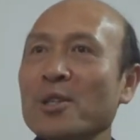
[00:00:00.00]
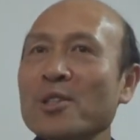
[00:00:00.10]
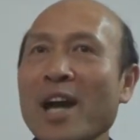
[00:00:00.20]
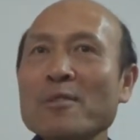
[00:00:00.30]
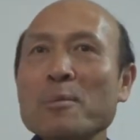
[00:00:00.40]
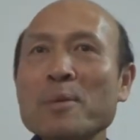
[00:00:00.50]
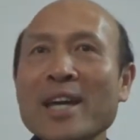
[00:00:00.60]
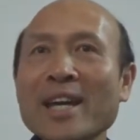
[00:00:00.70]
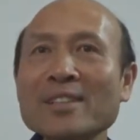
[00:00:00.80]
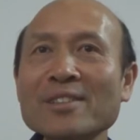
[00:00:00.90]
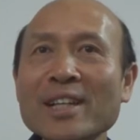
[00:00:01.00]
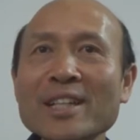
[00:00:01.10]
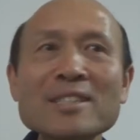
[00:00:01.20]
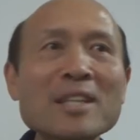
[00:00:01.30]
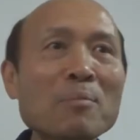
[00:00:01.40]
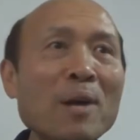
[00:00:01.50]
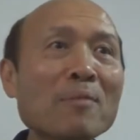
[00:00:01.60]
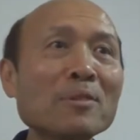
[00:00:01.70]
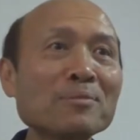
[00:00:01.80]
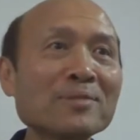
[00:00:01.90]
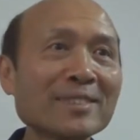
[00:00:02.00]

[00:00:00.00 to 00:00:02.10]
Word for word: don't have to be angry. It's their problem.